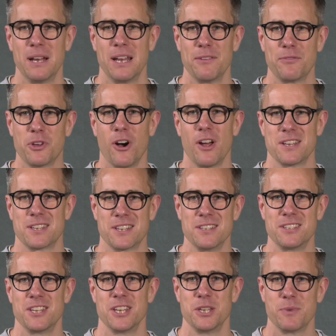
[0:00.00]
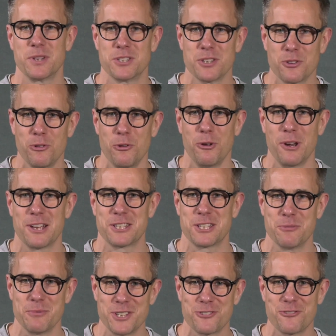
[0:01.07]
We believe God is continuing to
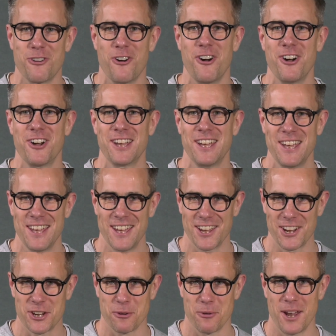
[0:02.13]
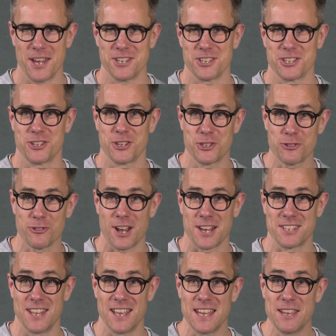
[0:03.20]
call us to be strong and courageous, to
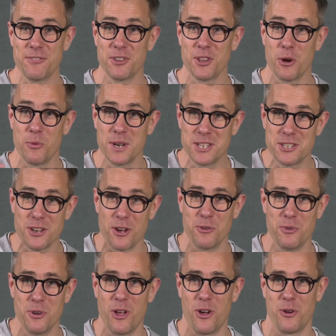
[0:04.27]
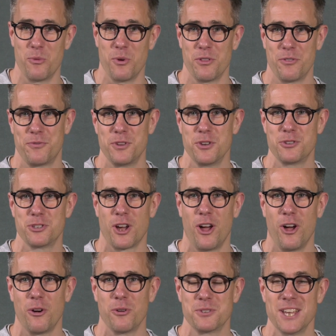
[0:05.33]
trust that even though we don't know what the
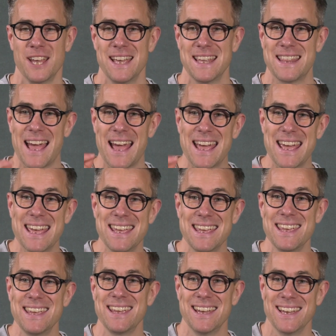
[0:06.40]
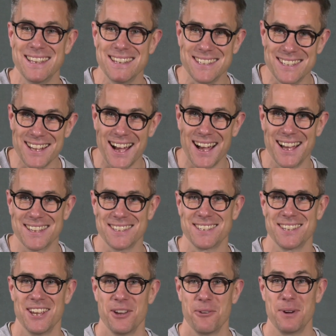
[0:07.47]
future holds, that He
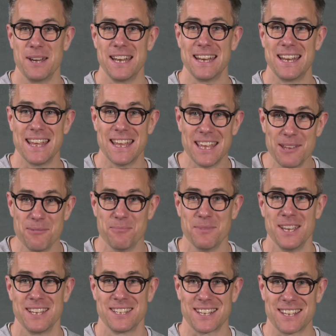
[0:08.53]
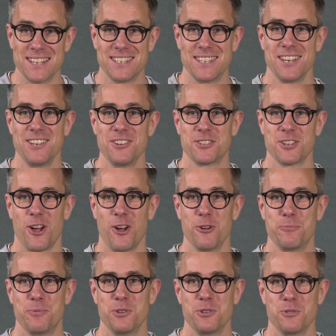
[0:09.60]
does. We need Him to continue
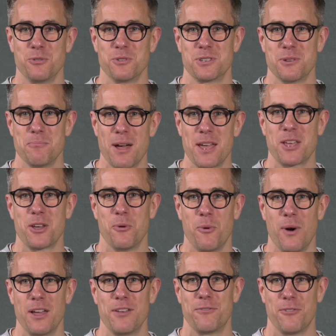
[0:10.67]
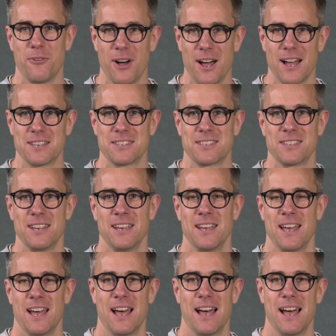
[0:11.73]
to open doors and make a way for us.